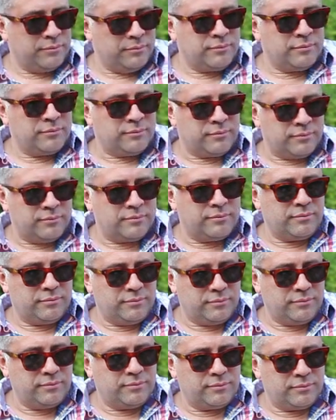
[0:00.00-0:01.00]

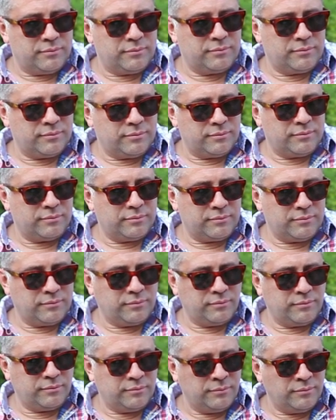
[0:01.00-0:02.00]

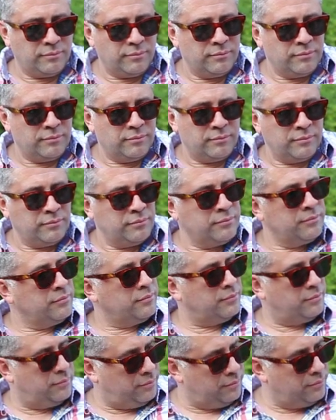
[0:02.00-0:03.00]

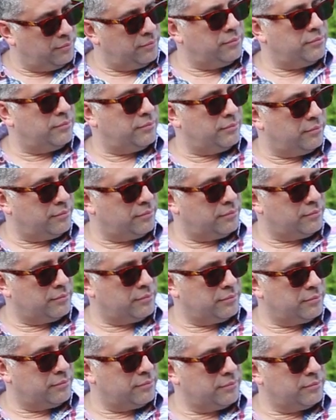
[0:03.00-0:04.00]

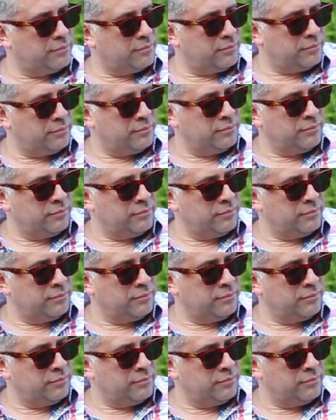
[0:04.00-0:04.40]
(silent)